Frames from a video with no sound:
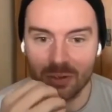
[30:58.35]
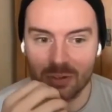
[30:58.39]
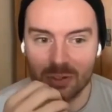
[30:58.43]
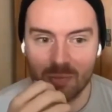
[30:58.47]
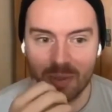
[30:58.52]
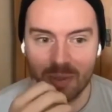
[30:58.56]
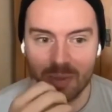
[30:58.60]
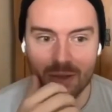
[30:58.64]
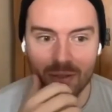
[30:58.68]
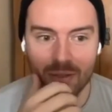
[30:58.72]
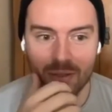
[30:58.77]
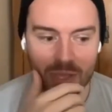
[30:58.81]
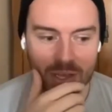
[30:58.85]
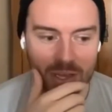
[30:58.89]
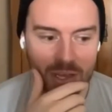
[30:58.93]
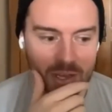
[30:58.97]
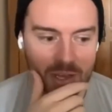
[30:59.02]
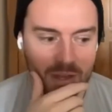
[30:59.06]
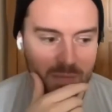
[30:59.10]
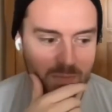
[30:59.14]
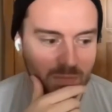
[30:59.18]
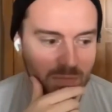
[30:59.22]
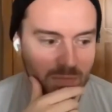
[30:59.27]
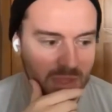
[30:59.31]
so it's about
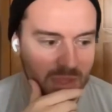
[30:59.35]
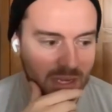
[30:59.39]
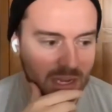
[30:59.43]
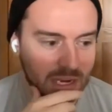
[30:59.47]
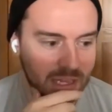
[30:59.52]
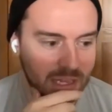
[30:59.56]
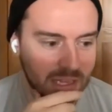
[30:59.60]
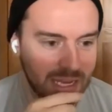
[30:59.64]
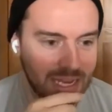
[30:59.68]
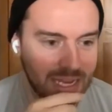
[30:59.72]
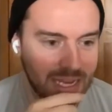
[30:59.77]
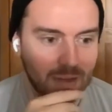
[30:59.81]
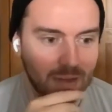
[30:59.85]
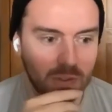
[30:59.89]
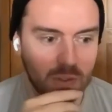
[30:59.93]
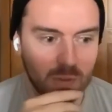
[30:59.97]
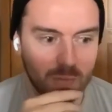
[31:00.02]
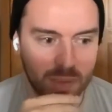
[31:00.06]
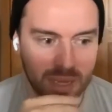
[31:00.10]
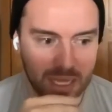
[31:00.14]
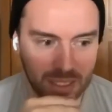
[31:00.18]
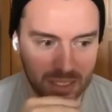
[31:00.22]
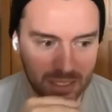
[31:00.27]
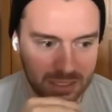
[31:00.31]
the, yeah. the kind of the
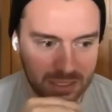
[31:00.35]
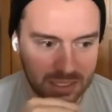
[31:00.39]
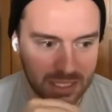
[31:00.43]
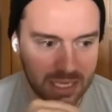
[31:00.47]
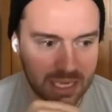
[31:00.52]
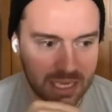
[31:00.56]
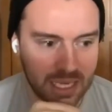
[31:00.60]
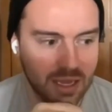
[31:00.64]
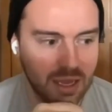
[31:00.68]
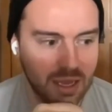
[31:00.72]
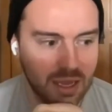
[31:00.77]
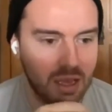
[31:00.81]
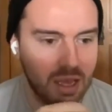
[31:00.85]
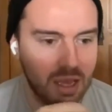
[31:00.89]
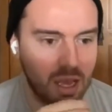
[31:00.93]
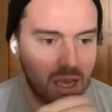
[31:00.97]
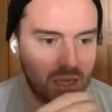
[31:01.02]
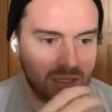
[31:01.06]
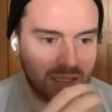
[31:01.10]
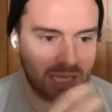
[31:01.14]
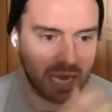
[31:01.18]
accountability